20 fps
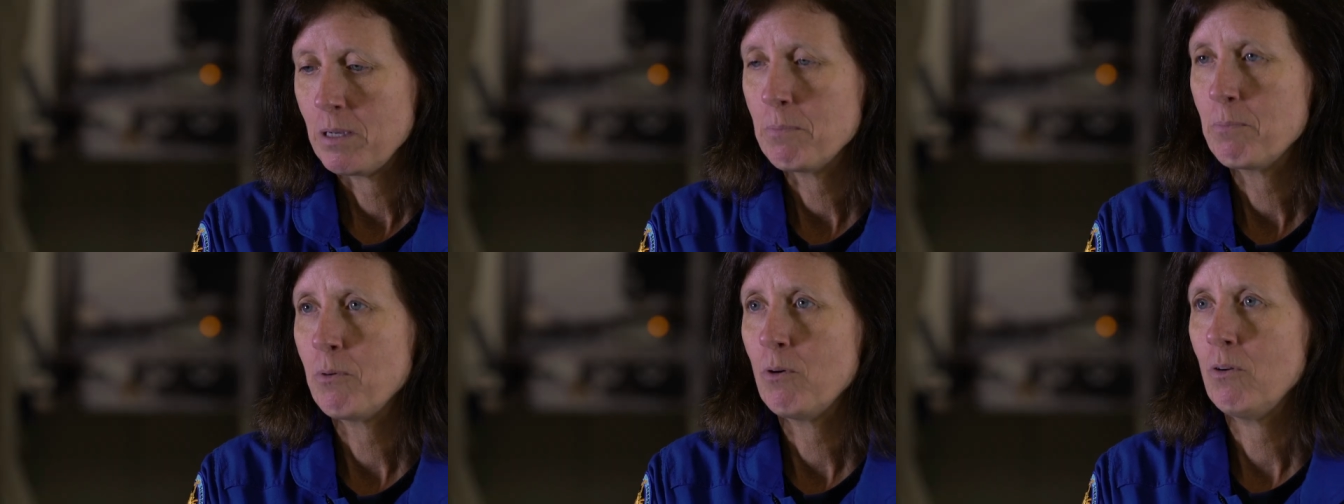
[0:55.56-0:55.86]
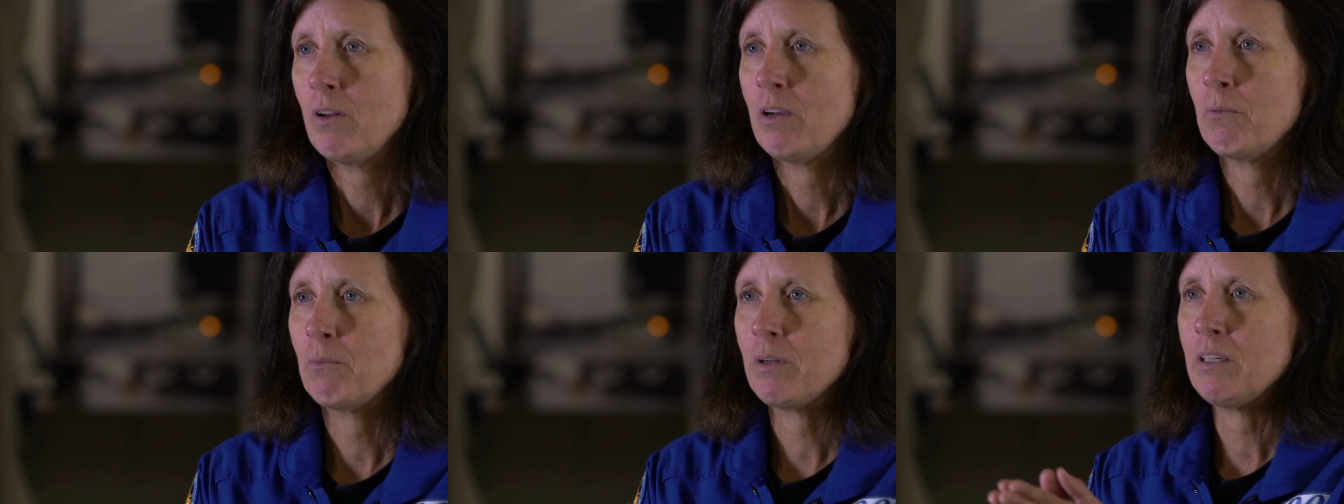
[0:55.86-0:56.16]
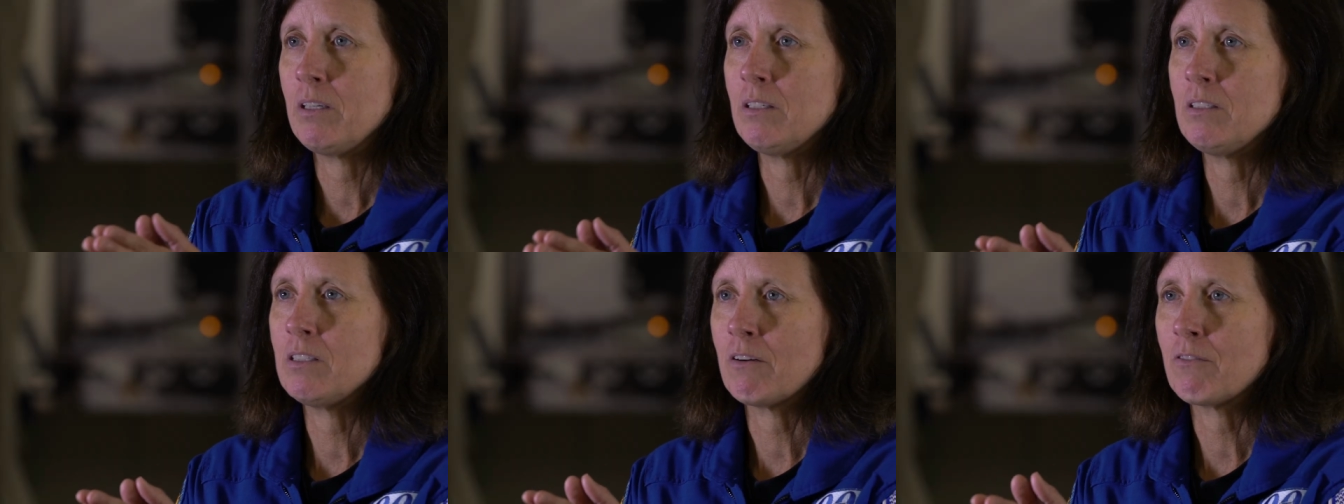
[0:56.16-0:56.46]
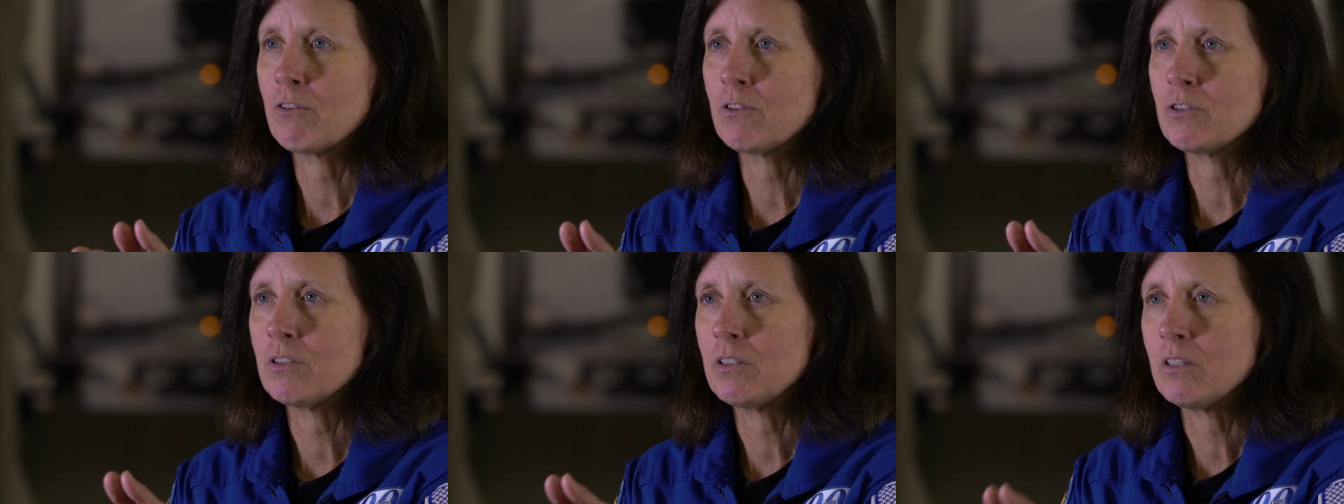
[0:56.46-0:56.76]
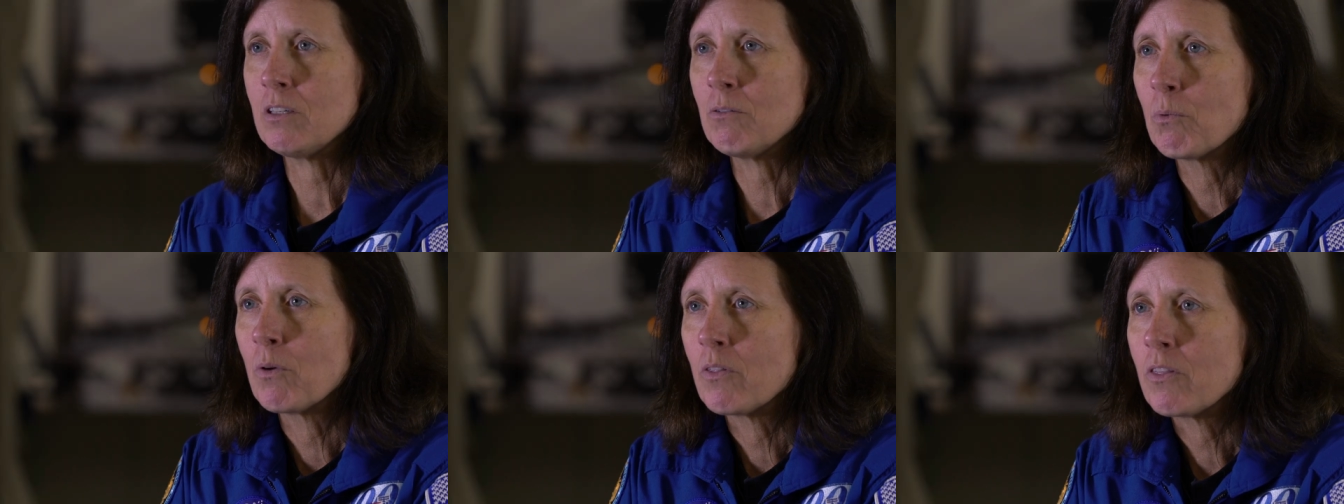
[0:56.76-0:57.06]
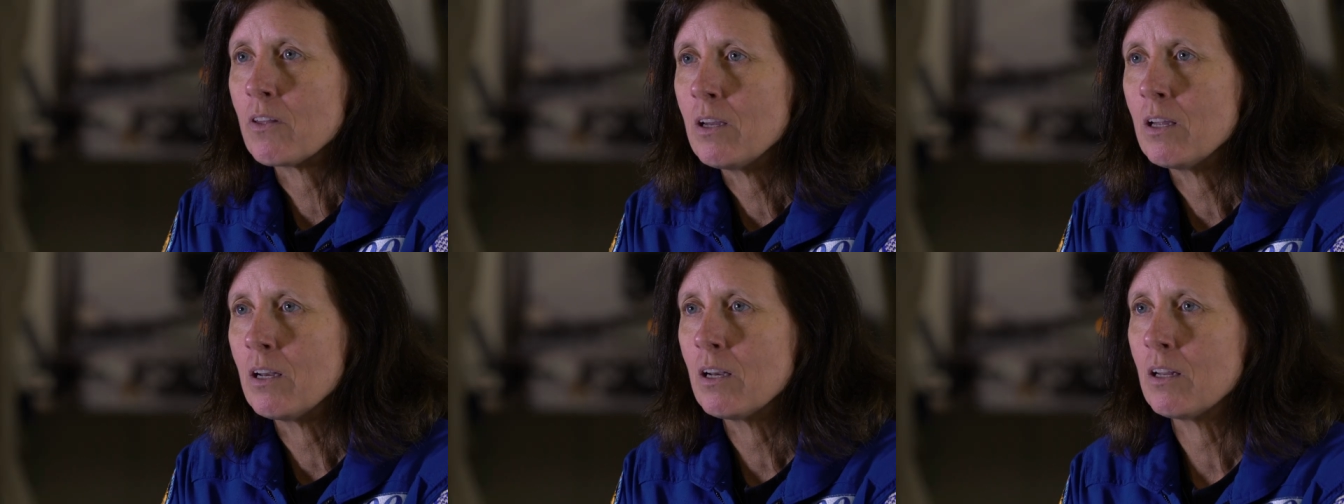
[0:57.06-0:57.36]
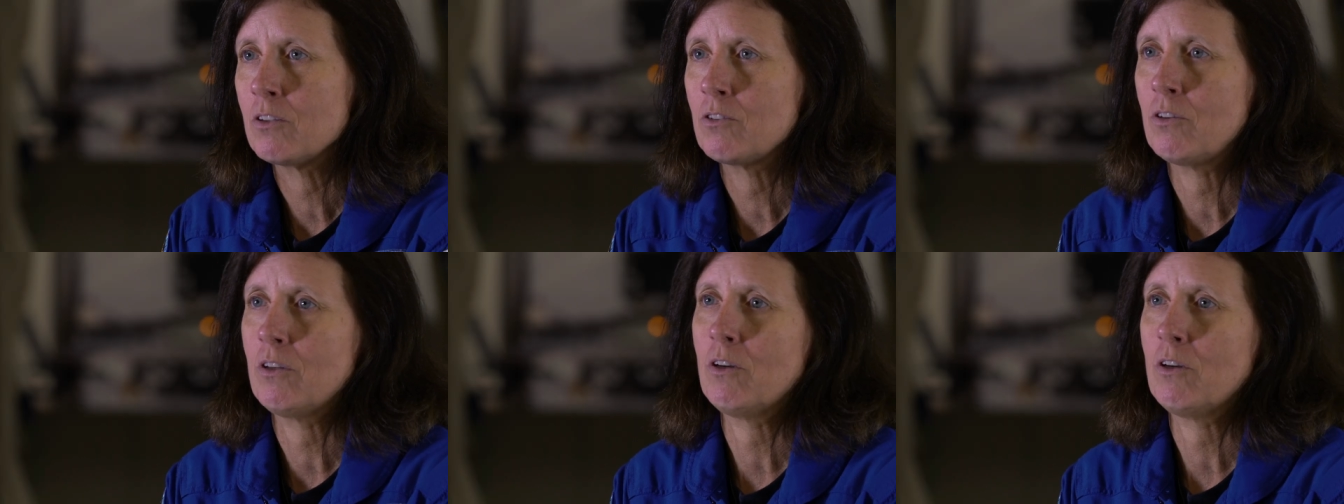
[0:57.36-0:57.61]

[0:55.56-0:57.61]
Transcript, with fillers: people and we need diversity within a